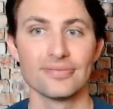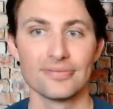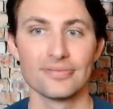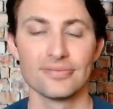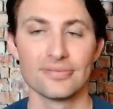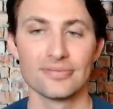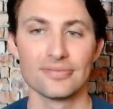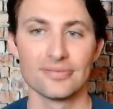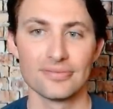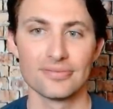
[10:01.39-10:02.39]

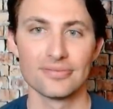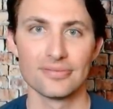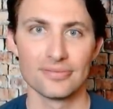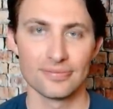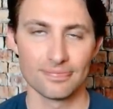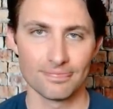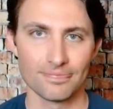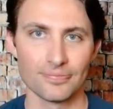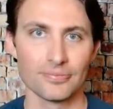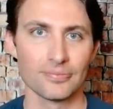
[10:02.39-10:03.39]

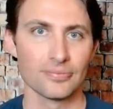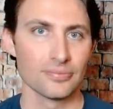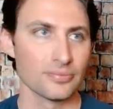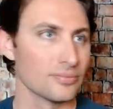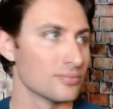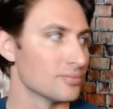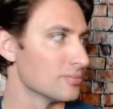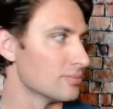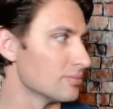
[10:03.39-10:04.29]
The person shown says nothing.